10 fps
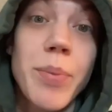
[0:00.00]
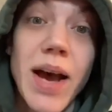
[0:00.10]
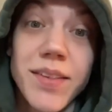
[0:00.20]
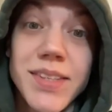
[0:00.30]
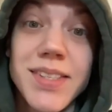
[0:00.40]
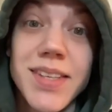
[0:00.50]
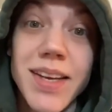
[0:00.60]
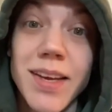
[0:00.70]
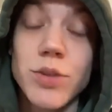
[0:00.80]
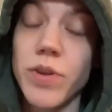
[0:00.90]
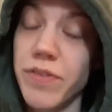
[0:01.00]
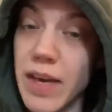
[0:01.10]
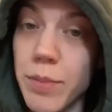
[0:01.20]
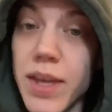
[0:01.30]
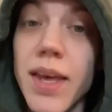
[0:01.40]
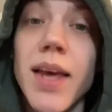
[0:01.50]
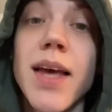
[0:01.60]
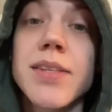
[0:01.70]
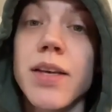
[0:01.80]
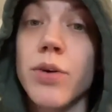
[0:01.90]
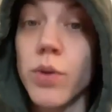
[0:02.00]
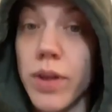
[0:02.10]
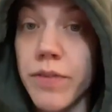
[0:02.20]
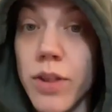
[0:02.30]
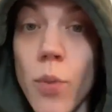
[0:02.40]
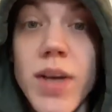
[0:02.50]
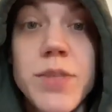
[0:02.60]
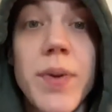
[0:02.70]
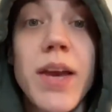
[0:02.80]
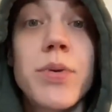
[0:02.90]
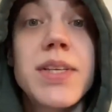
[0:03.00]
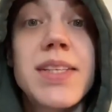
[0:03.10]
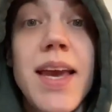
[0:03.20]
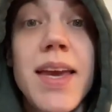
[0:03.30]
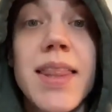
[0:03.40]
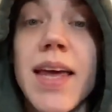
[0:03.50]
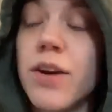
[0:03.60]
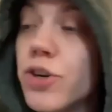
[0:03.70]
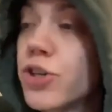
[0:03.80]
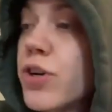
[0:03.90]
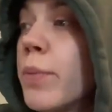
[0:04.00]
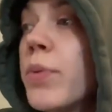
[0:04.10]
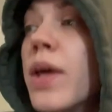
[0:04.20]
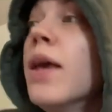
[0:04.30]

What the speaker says: Palestinians with family in Gaza who live in the West Bank were saying that under Trump,